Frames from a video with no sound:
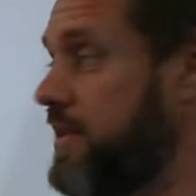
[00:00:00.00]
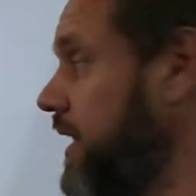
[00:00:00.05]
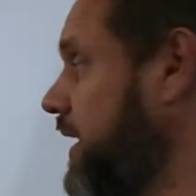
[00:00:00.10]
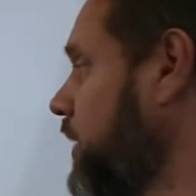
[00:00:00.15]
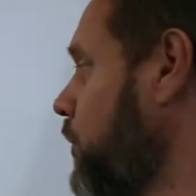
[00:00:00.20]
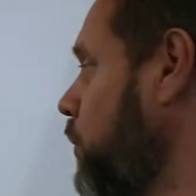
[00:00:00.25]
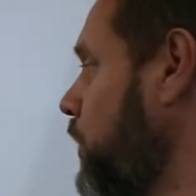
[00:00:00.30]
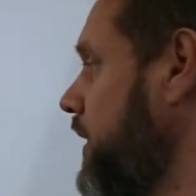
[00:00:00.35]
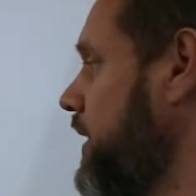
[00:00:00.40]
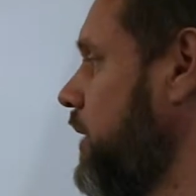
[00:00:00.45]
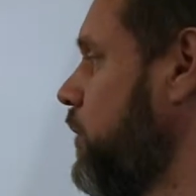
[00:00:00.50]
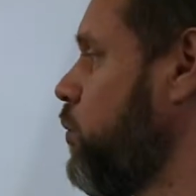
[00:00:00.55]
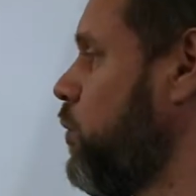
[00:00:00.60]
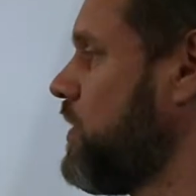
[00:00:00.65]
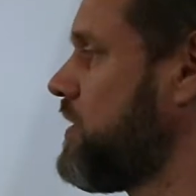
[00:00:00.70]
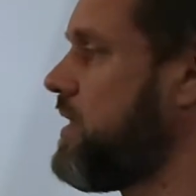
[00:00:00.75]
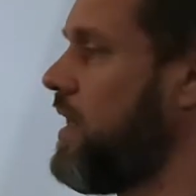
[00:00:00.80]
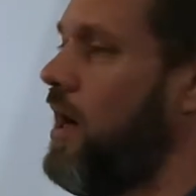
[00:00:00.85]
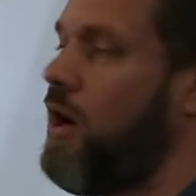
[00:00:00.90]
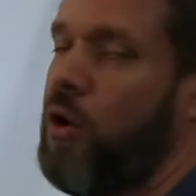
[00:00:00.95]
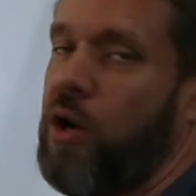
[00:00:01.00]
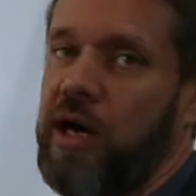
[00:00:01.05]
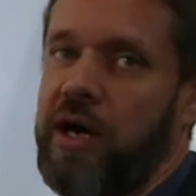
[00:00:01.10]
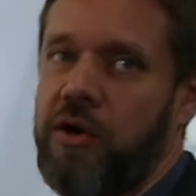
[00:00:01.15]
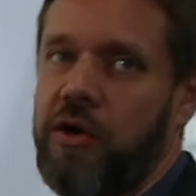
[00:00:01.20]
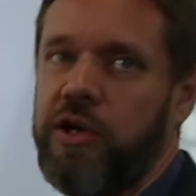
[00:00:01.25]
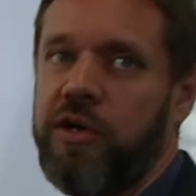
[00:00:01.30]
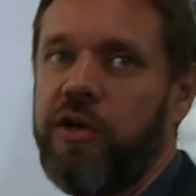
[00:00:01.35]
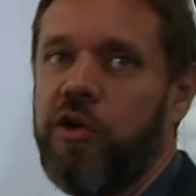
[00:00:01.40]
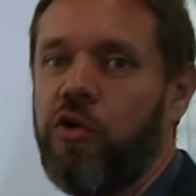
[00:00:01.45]
thing we did with
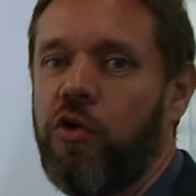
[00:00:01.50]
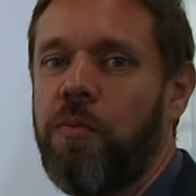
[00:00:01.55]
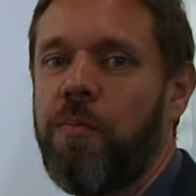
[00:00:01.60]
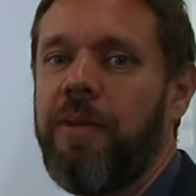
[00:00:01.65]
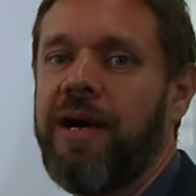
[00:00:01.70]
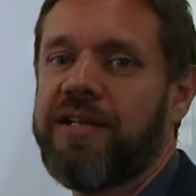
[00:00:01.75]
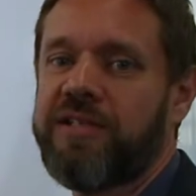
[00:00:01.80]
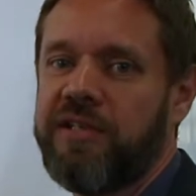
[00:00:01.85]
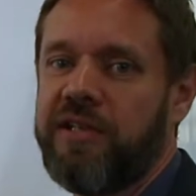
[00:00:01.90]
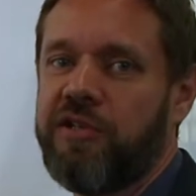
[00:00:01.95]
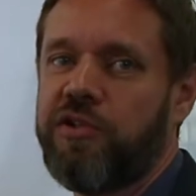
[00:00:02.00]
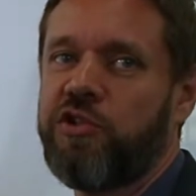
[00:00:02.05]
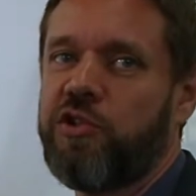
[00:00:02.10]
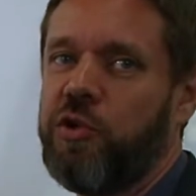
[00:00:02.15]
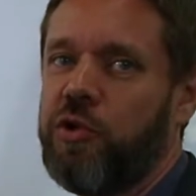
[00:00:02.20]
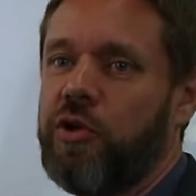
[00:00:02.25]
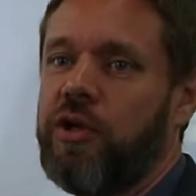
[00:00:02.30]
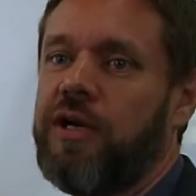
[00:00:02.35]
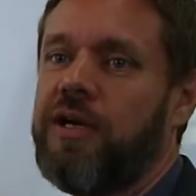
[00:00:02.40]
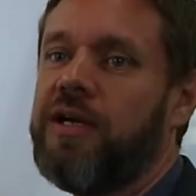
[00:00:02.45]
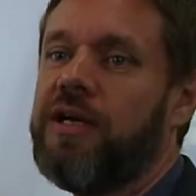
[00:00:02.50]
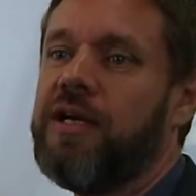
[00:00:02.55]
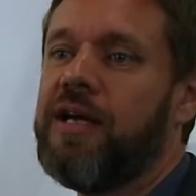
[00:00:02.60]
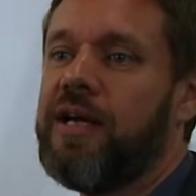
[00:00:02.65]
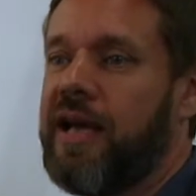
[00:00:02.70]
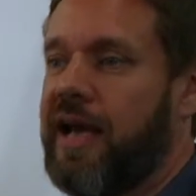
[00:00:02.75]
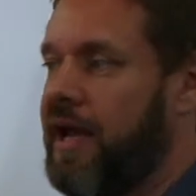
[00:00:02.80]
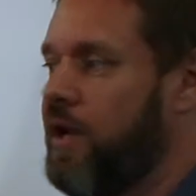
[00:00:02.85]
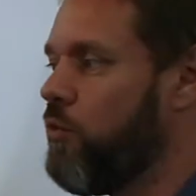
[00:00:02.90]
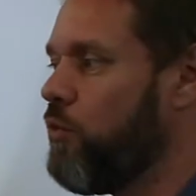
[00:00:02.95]
our new method to
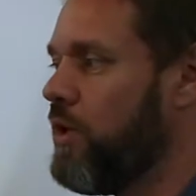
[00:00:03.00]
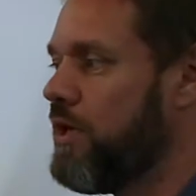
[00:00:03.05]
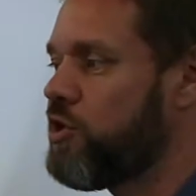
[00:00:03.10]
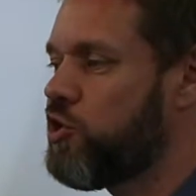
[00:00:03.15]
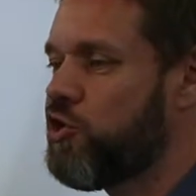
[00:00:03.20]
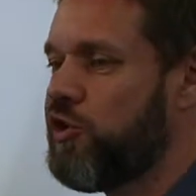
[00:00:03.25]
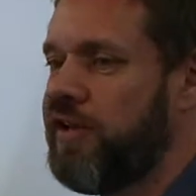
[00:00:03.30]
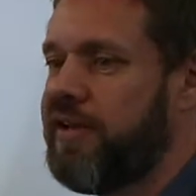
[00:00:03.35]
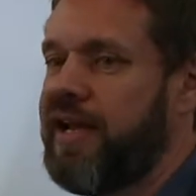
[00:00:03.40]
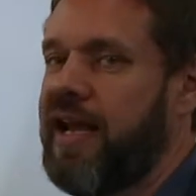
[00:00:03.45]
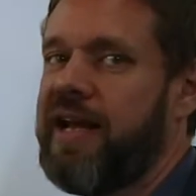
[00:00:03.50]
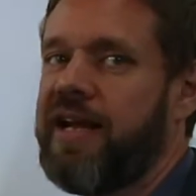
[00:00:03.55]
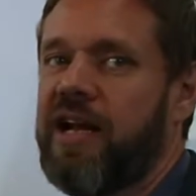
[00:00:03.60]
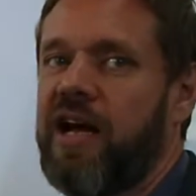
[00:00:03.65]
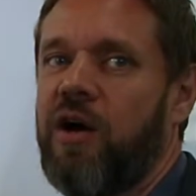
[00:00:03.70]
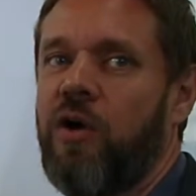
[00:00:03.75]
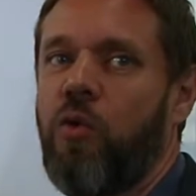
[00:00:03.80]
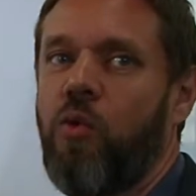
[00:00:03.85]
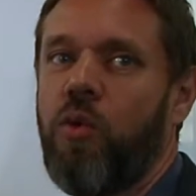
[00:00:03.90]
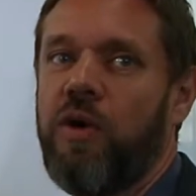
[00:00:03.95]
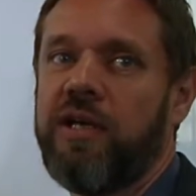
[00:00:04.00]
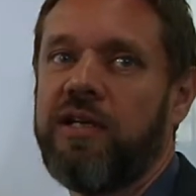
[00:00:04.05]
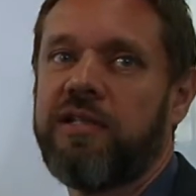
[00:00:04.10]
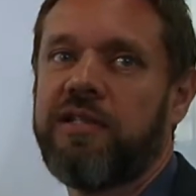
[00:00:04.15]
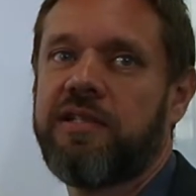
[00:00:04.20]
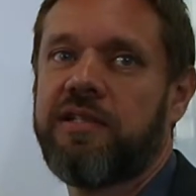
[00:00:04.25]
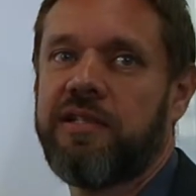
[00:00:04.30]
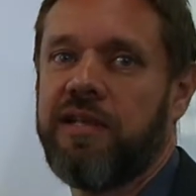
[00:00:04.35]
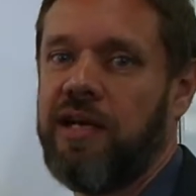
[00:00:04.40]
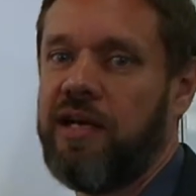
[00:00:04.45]
enrich the data
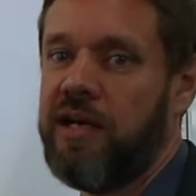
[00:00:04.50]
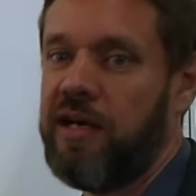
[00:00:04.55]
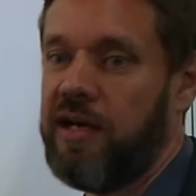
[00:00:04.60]
with